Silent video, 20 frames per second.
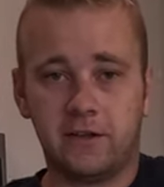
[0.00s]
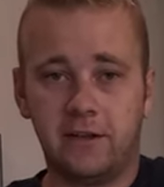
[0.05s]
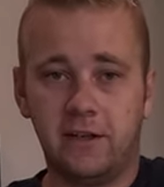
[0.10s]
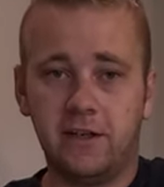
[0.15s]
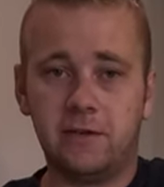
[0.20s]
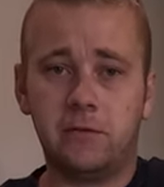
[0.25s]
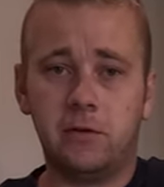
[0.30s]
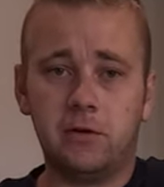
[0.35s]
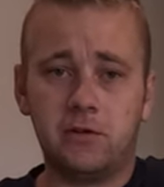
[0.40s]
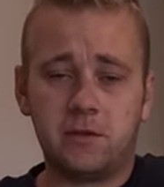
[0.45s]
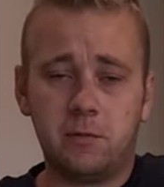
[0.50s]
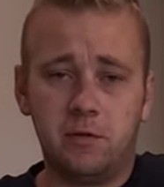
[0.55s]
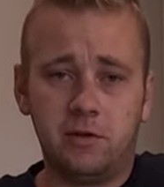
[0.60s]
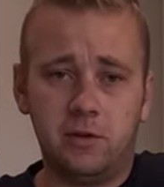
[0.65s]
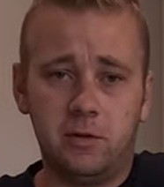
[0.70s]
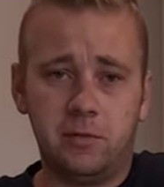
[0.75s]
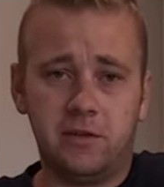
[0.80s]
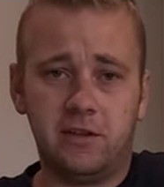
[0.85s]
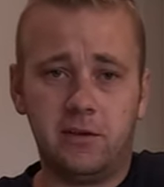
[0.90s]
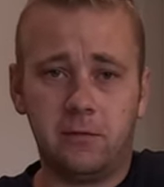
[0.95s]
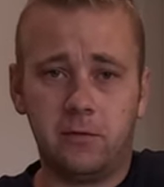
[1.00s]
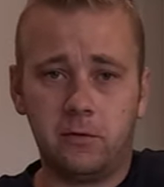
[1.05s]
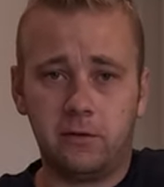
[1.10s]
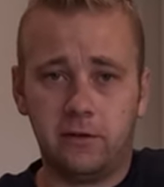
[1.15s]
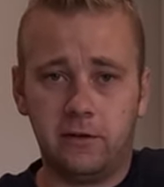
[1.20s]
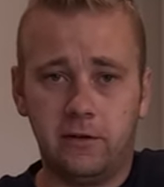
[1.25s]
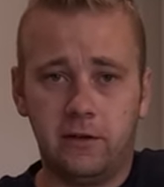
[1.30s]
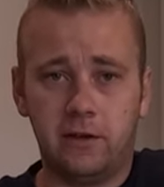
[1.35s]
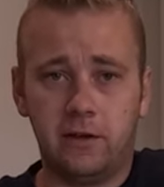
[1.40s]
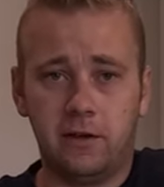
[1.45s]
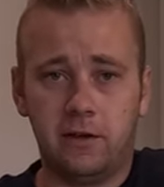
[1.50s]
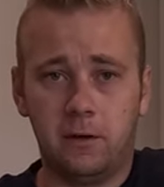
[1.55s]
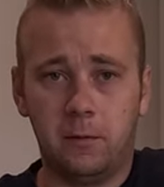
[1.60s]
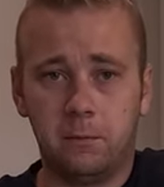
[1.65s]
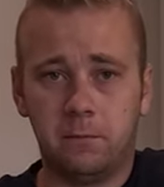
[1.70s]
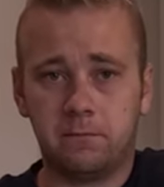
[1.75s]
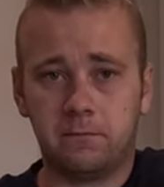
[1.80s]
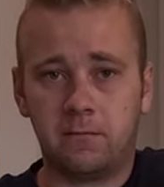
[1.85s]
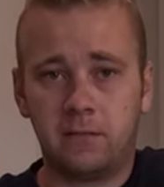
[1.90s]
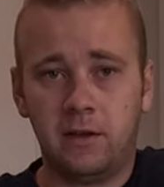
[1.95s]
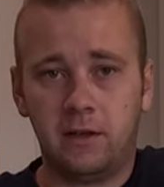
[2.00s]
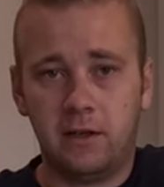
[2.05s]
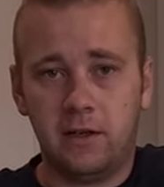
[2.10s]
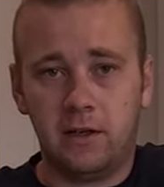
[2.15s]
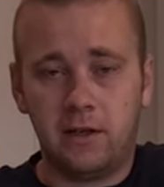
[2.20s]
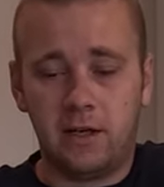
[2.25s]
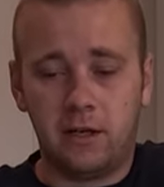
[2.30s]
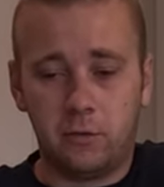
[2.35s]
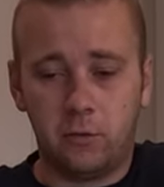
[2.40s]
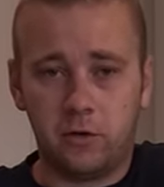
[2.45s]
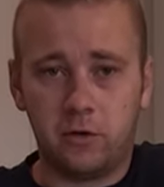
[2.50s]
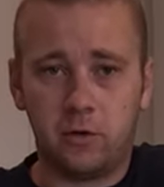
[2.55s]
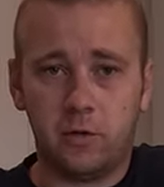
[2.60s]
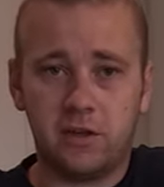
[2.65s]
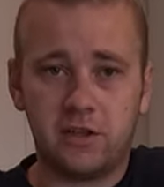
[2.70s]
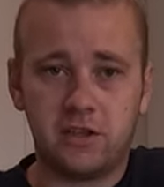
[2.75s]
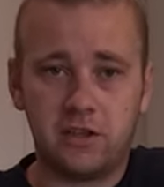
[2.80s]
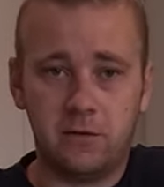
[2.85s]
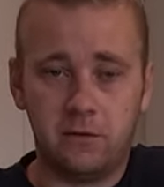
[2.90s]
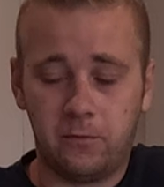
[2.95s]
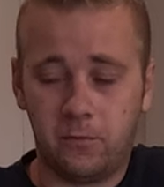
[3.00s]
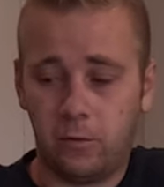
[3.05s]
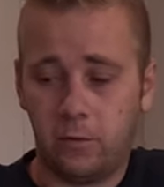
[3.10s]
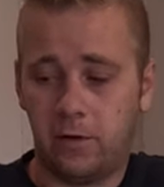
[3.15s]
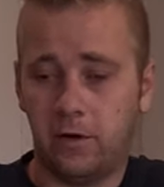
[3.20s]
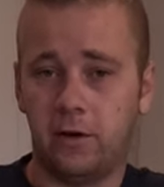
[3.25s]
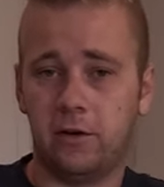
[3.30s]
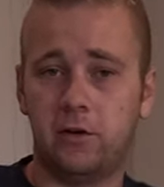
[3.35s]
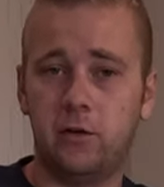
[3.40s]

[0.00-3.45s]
Today's video is going to be a little bit differently. Um, got a one question for you.